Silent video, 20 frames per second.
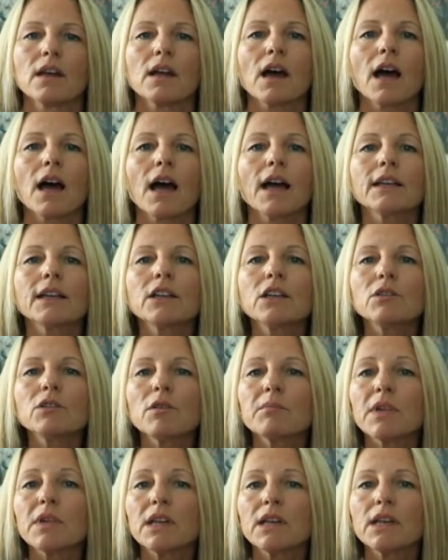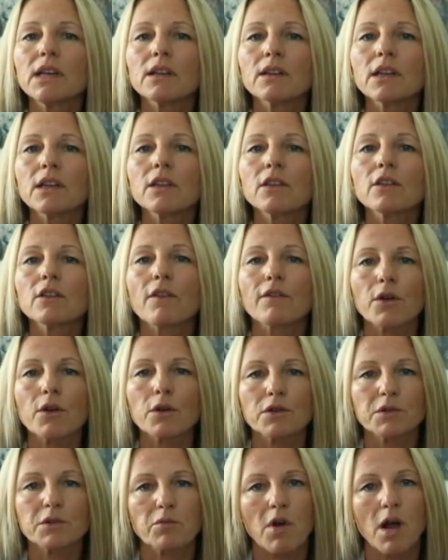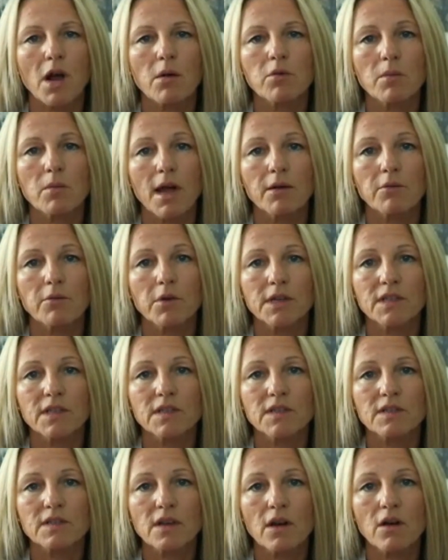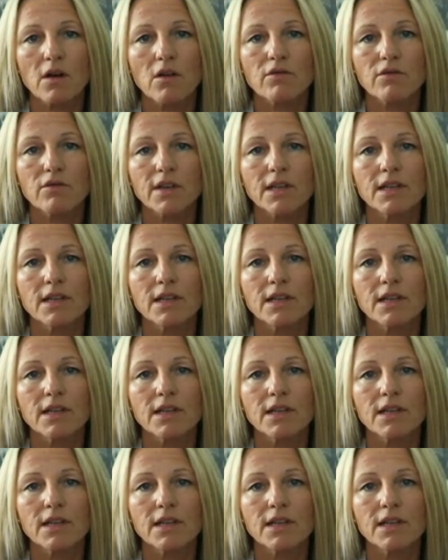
I knew immediately the first problem I wanted to solve,